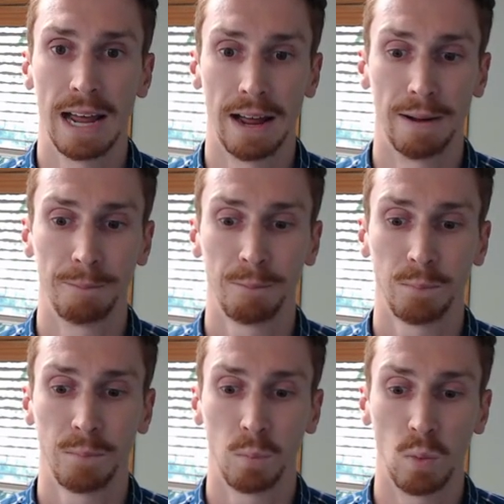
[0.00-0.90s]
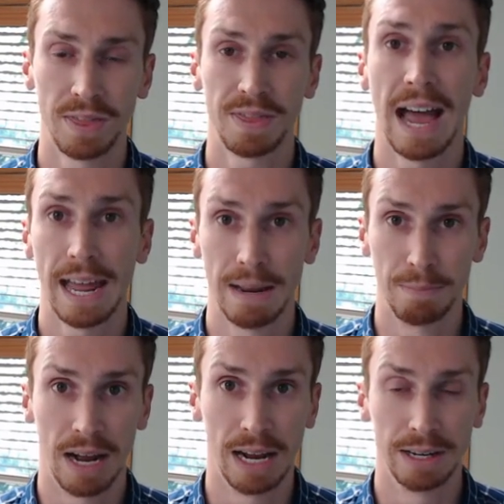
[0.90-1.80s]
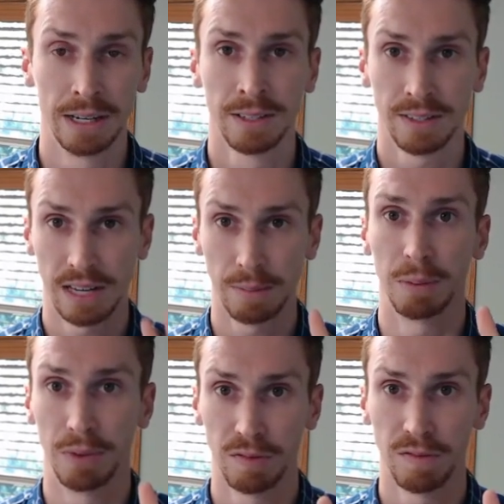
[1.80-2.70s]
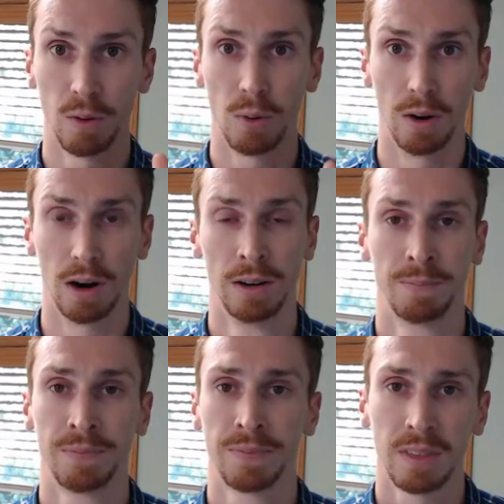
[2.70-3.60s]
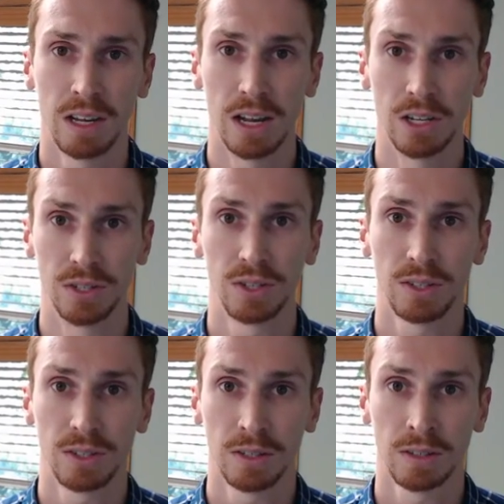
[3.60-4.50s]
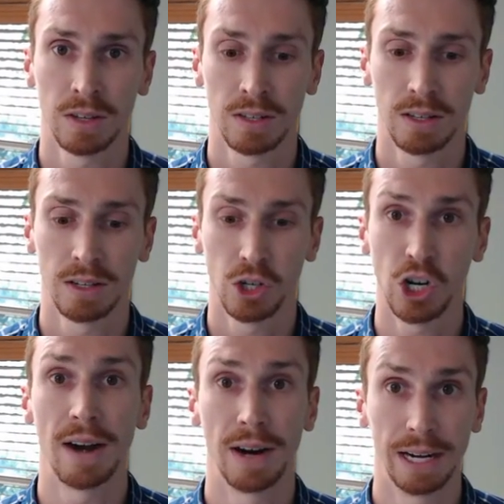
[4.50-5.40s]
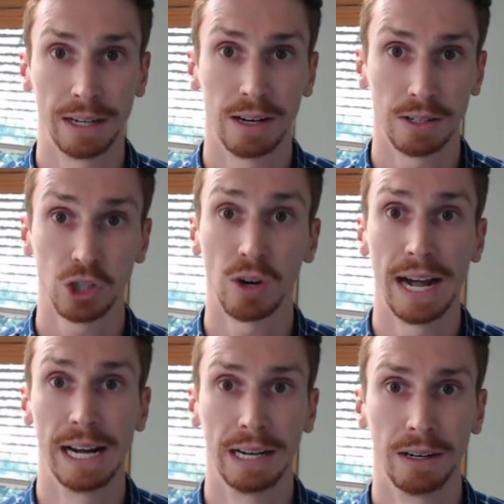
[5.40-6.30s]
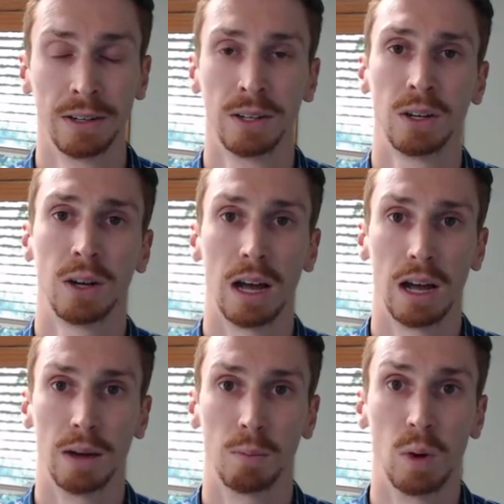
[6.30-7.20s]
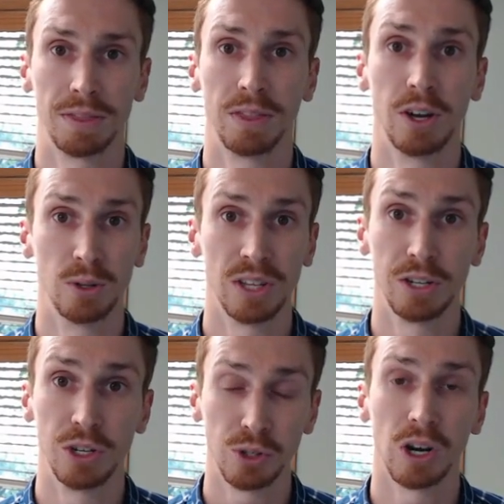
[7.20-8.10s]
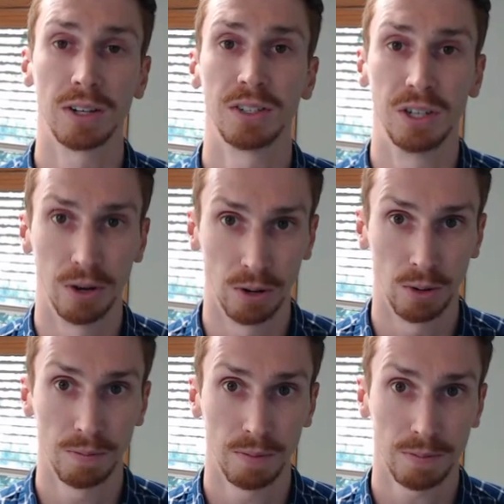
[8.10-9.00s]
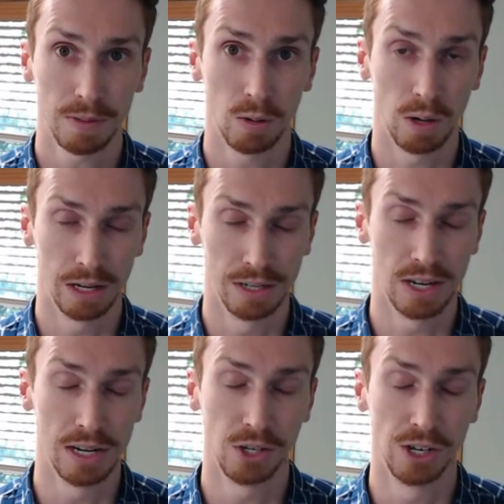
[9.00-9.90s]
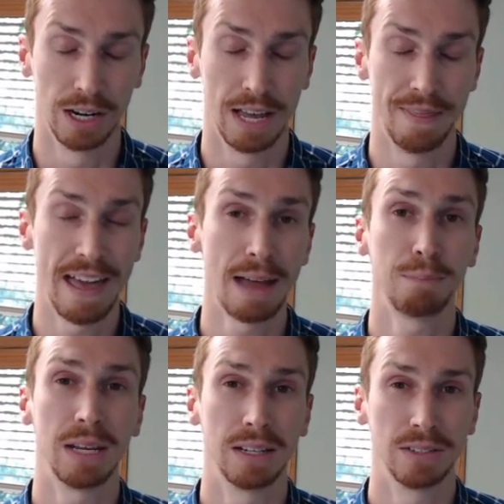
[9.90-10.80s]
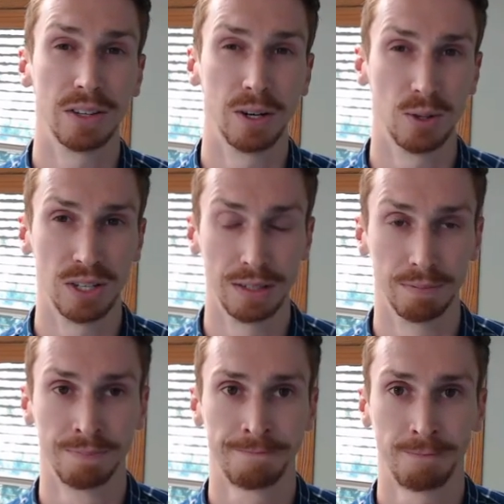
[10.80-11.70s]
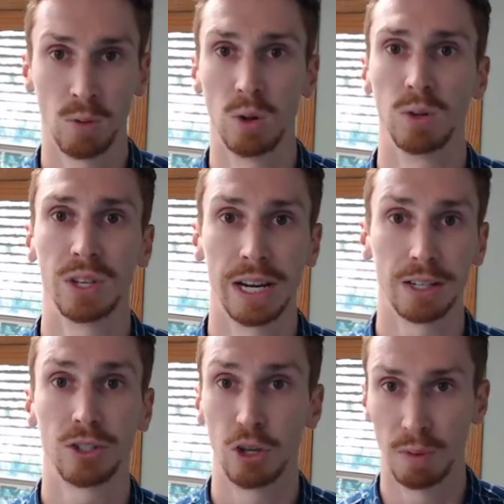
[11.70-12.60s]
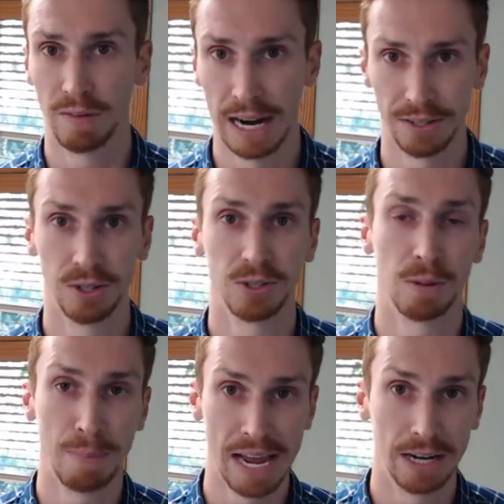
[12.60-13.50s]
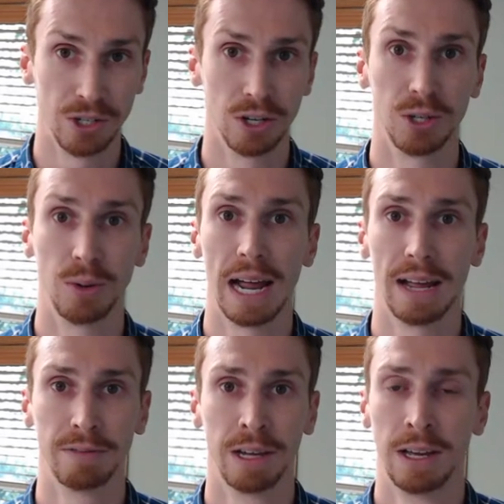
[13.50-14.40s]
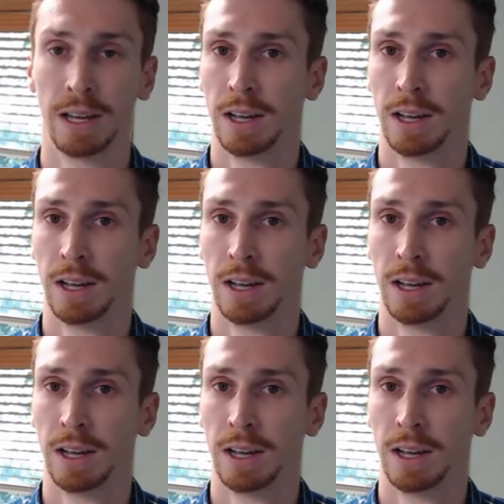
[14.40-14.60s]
Now, with that in mind, step number 4 is sharing training with those that you trust in your organization. And that means those in roles like supervisors or managers who have